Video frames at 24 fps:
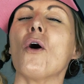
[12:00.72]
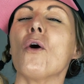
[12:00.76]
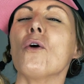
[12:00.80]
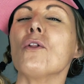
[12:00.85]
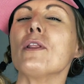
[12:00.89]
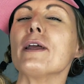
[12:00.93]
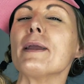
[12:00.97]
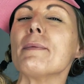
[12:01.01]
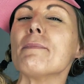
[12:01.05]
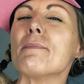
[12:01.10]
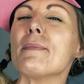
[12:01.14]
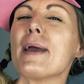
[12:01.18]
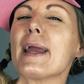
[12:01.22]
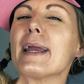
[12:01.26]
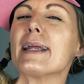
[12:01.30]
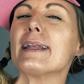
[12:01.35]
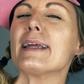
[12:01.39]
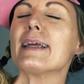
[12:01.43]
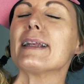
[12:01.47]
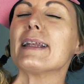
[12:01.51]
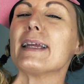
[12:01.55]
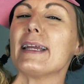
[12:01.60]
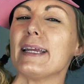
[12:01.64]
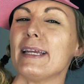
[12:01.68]
only
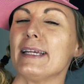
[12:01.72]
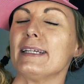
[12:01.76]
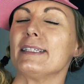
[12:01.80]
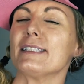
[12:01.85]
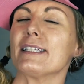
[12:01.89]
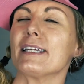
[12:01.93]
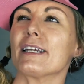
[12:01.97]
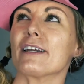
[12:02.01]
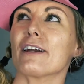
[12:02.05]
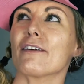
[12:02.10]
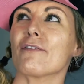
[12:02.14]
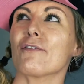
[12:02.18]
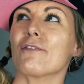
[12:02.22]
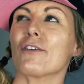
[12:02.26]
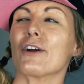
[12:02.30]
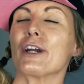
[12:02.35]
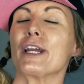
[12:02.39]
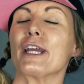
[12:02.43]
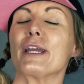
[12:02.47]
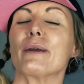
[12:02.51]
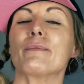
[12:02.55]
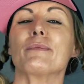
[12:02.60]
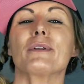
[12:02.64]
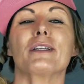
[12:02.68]
made it easier for
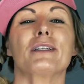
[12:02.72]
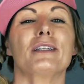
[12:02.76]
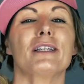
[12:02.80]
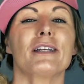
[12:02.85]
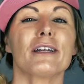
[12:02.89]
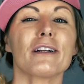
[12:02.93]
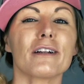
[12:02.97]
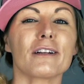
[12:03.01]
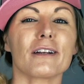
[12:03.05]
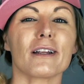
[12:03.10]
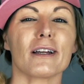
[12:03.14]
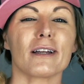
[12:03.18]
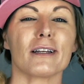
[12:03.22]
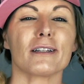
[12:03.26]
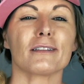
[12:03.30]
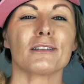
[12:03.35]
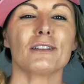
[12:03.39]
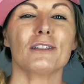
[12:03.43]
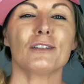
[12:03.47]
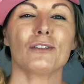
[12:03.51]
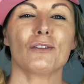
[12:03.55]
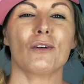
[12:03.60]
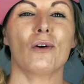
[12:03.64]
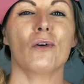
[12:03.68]
him to tyrannize
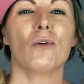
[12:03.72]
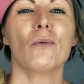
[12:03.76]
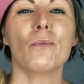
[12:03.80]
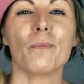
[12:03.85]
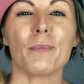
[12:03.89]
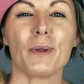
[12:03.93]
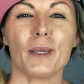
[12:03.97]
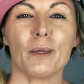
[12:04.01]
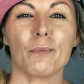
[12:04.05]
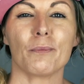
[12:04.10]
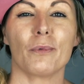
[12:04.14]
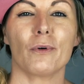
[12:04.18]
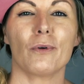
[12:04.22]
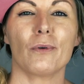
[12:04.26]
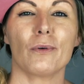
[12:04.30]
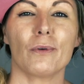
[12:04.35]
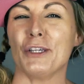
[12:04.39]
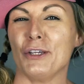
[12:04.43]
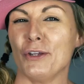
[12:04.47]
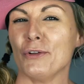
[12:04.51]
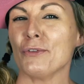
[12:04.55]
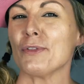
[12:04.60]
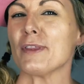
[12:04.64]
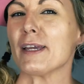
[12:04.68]
his own people.
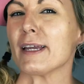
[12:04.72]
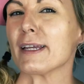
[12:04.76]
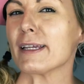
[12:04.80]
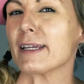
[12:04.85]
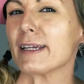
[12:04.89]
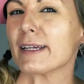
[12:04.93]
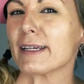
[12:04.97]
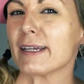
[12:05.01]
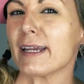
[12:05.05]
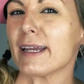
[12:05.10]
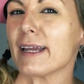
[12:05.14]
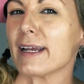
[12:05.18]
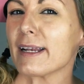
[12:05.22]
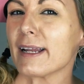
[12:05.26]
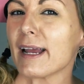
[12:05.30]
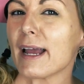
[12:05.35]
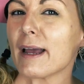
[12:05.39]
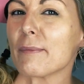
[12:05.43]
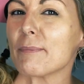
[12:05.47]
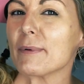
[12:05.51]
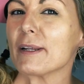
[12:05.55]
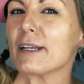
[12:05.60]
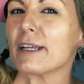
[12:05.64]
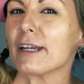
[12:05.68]
You think it can't
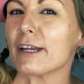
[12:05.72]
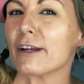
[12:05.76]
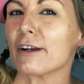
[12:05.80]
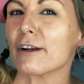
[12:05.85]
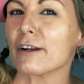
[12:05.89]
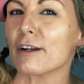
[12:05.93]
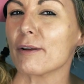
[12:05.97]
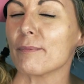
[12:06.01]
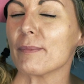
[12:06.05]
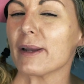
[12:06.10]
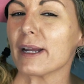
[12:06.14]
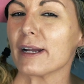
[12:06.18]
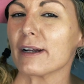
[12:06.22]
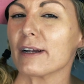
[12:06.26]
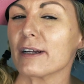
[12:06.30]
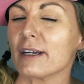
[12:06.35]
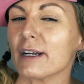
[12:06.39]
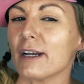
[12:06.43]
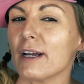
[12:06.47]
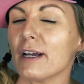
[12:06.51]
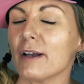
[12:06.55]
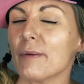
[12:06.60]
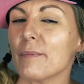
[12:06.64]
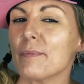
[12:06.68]
happen here in
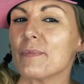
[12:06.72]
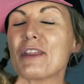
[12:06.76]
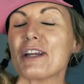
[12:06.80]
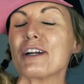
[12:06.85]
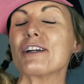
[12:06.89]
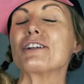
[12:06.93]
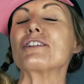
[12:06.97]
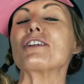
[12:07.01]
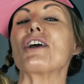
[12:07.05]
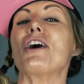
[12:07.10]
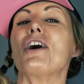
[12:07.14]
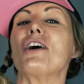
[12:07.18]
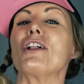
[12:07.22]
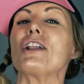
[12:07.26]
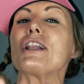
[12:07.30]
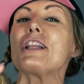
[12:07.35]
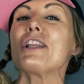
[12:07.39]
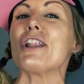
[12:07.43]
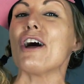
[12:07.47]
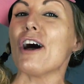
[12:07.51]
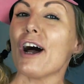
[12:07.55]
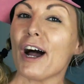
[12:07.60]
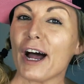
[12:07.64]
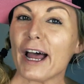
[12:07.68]
America? There's a
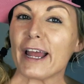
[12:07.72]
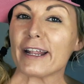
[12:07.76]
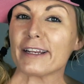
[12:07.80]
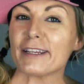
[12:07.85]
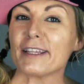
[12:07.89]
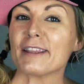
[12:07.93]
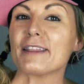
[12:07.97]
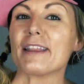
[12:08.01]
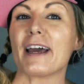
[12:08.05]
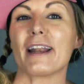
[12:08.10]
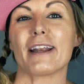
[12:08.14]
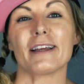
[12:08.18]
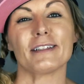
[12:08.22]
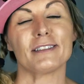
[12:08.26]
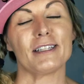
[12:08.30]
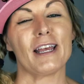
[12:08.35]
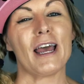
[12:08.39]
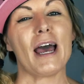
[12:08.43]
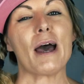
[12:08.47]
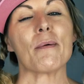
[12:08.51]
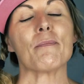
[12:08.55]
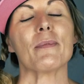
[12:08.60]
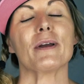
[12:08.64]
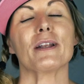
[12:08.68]
lot that has
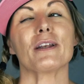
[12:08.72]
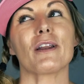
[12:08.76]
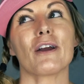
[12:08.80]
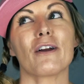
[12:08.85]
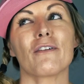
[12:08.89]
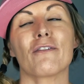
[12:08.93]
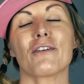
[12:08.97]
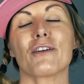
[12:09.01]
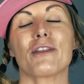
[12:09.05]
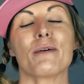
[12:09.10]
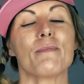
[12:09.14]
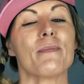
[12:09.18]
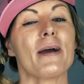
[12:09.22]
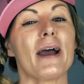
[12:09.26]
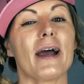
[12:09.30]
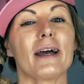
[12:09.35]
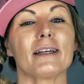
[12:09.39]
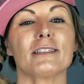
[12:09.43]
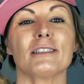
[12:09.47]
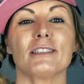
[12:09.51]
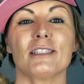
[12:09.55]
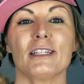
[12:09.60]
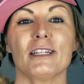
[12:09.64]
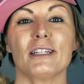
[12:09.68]
happened over the
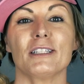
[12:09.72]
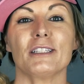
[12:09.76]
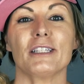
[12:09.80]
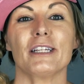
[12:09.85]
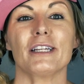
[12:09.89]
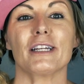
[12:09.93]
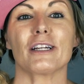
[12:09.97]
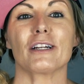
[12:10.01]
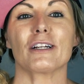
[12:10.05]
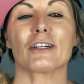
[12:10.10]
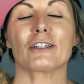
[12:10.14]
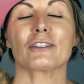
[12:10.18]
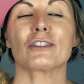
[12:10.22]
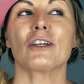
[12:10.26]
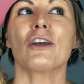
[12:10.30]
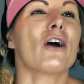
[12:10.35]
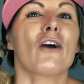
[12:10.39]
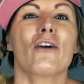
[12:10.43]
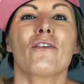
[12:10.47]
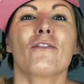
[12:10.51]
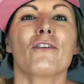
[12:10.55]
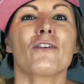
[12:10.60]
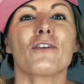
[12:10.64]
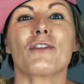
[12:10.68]
past 10 years,
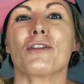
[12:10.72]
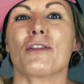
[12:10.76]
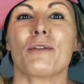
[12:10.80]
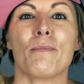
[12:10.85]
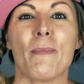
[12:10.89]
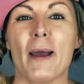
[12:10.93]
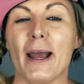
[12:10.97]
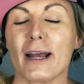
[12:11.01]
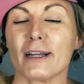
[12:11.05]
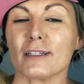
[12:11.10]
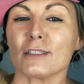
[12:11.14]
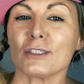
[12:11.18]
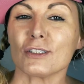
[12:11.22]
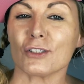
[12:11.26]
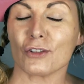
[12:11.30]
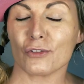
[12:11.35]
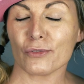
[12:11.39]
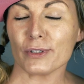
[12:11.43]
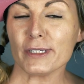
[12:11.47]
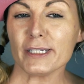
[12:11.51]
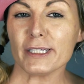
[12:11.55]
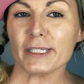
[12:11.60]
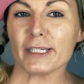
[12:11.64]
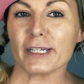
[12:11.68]
over the past
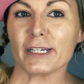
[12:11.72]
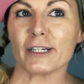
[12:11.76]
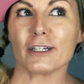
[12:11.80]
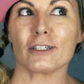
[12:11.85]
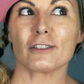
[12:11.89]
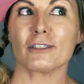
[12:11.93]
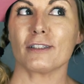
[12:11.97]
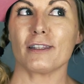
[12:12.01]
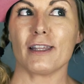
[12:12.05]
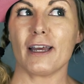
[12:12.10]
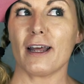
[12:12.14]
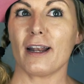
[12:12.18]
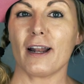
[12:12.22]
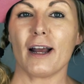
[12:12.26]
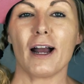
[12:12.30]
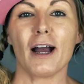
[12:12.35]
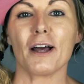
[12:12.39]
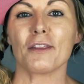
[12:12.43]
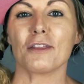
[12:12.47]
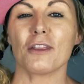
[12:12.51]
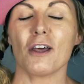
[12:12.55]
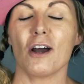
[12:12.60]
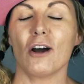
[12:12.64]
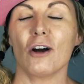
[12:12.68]
three years that
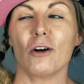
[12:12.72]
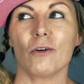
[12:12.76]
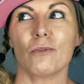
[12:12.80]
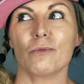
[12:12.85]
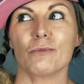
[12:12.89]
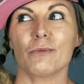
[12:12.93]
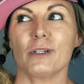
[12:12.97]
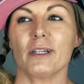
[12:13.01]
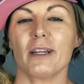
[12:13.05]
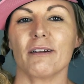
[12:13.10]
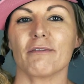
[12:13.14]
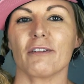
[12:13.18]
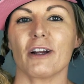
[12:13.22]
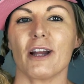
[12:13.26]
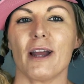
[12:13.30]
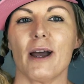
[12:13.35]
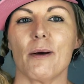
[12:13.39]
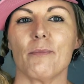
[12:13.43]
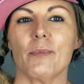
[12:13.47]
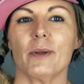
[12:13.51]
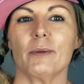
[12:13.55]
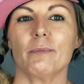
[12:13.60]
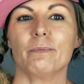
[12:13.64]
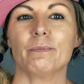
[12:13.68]
I thought would never
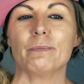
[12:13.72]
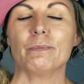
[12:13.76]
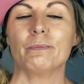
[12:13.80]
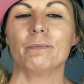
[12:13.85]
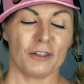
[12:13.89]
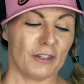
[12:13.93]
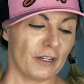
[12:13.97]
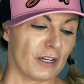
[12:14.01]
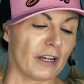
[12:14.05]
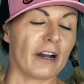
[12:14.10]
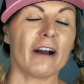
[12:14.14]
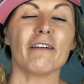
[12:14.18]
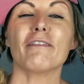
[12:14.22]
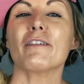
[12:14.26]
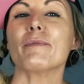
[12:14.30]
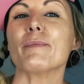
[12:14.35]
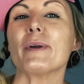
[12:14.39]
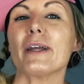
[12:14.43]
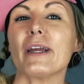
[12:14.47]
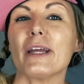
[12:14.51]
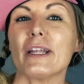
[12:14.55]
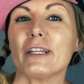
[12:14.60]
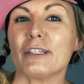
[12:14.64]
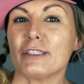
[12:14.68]
happen. The
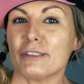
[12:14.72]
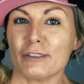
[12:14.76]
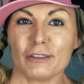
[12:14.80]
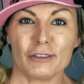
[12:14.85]
government